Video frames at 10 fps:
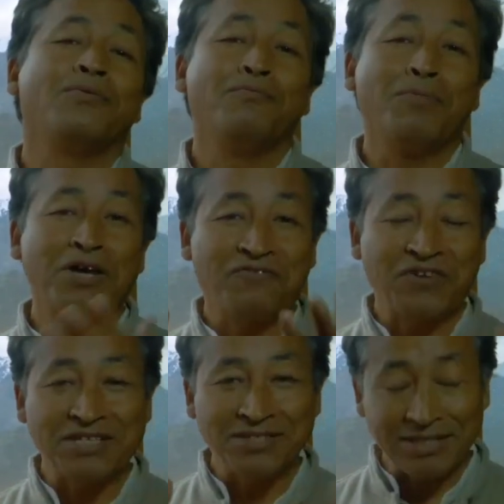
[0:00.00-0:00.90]
my
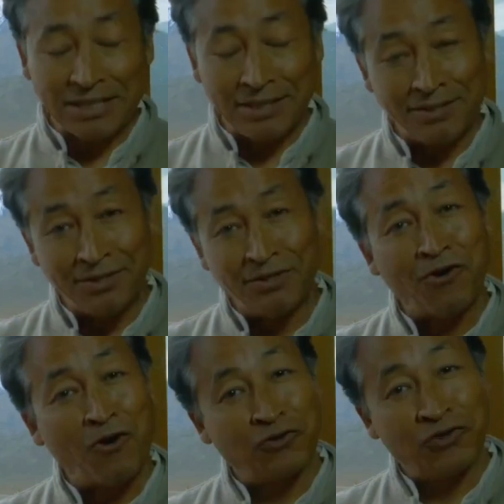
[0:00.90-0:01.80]
friends in the
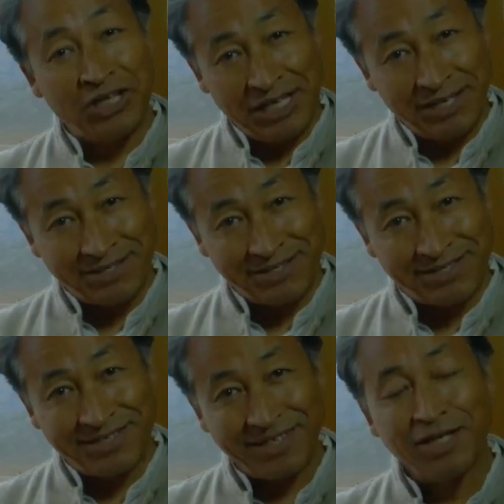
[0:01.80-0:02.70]

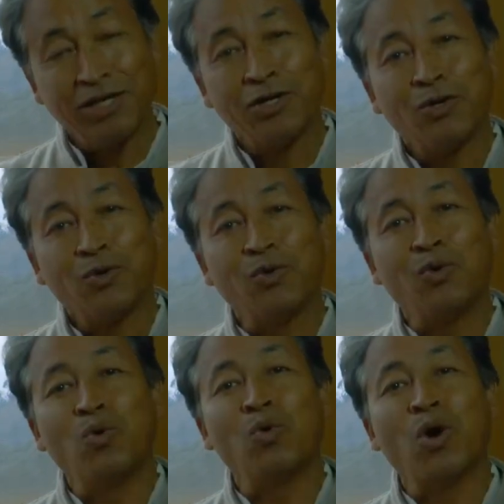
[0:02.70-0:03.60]
northeast
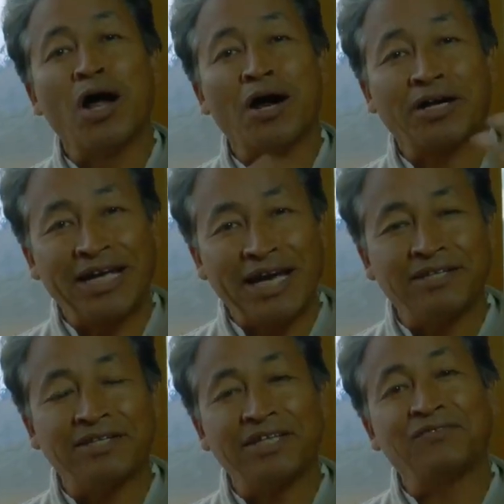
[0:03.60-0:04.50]
who are
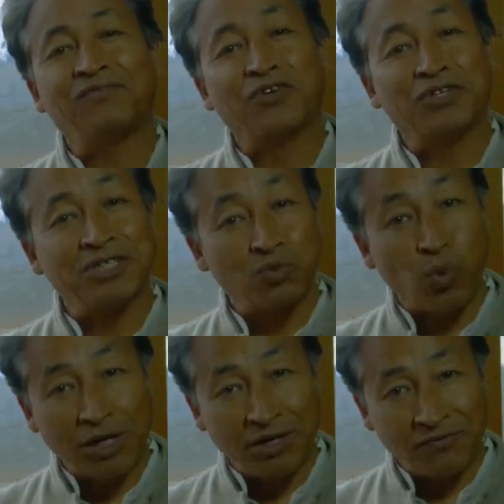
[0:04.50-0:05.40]
gathering for this
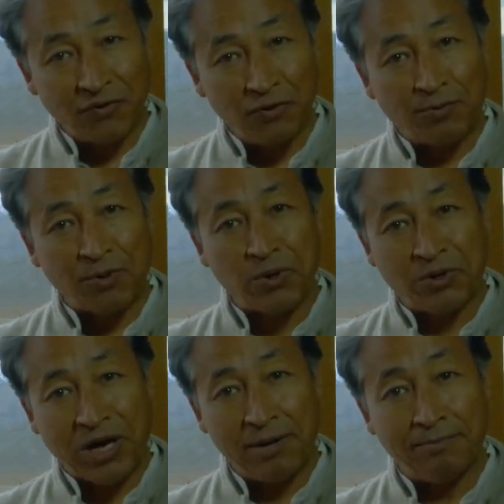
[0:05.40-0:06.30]
wonderful
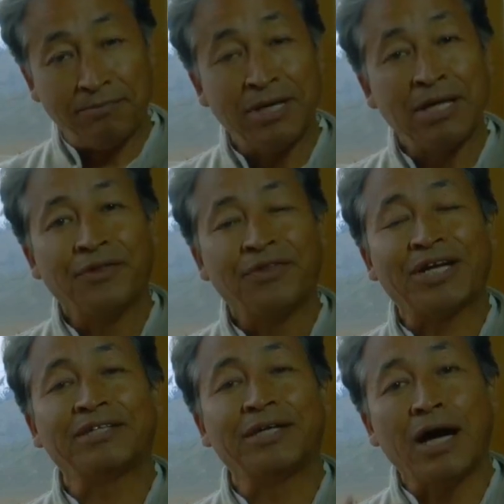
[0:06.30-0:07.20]
program
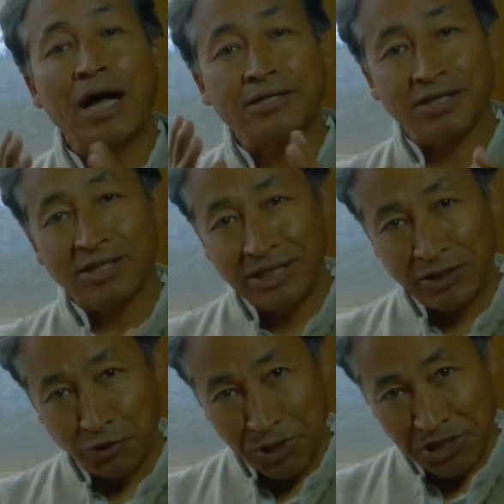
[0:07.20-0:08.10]
that the Atal
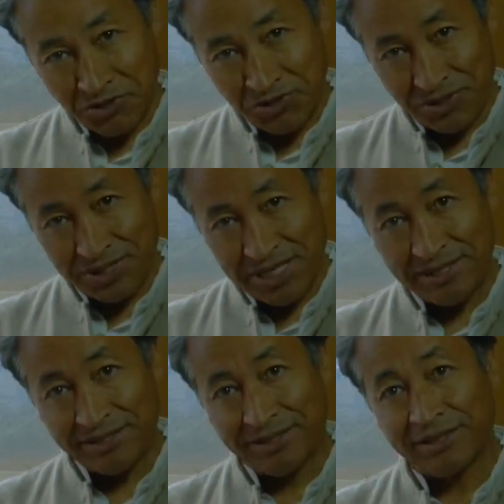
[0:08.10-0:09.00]
Incubation
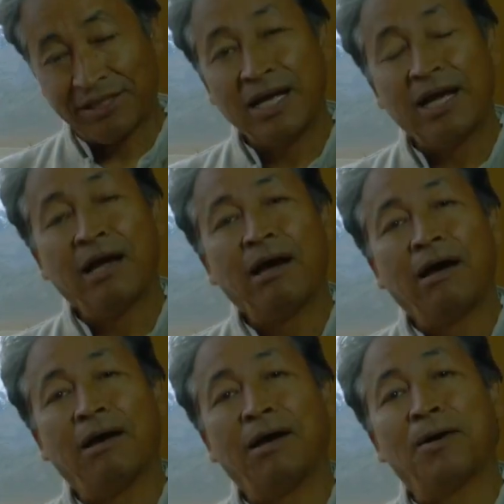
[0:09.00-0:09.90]
Center
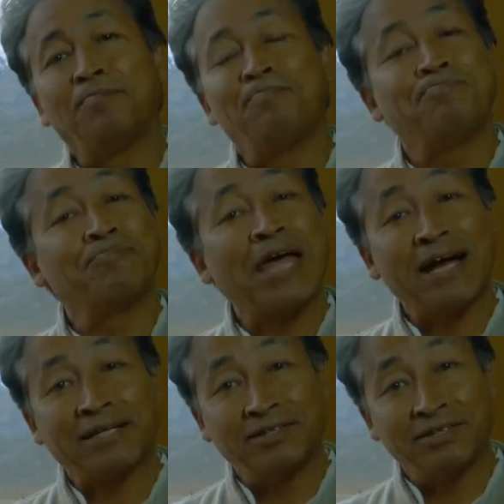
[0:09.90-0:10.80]

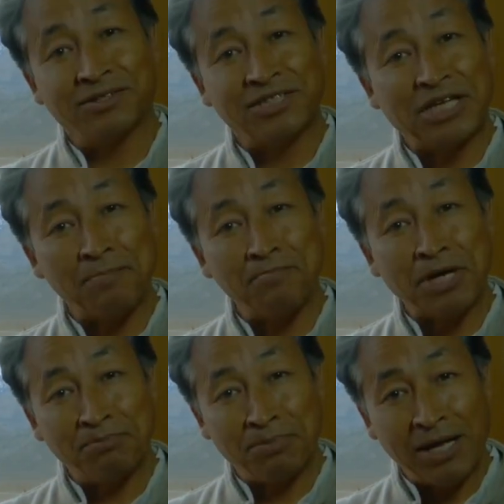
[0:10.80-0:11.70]
at the Sikkim
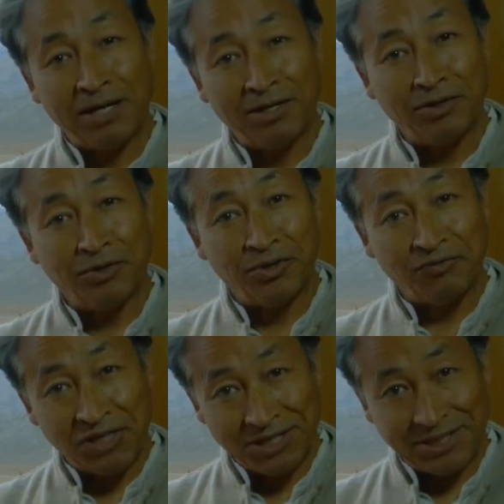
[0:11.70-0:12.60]
Manipal
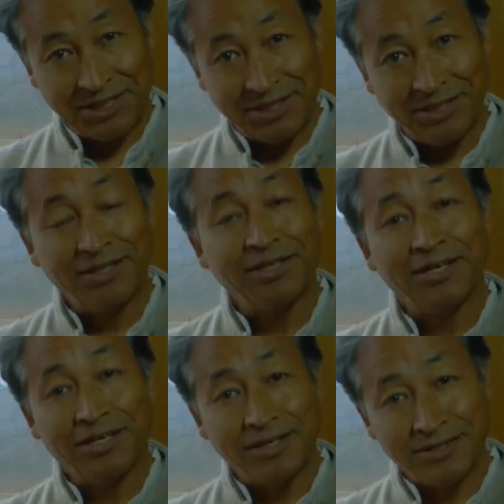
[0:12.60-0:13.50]
University
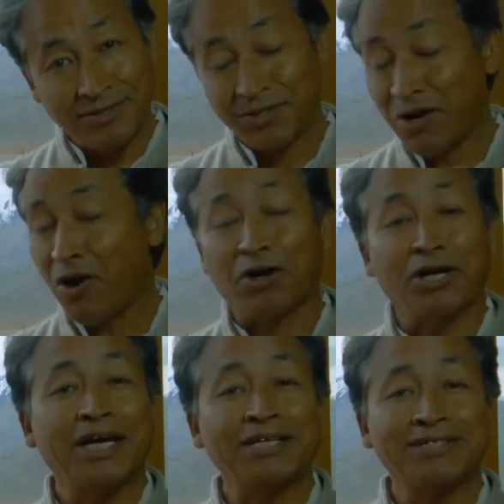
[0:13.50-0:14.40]
is
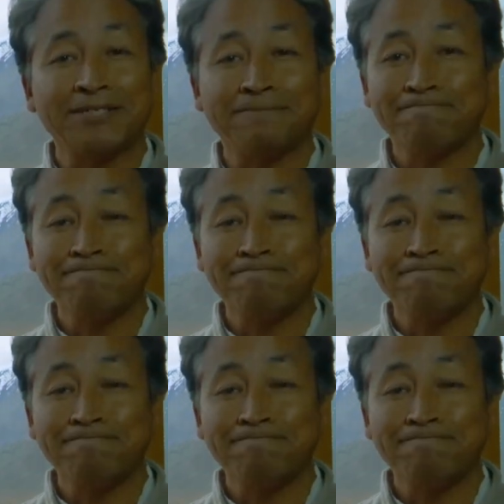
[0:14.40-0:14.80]
organizing.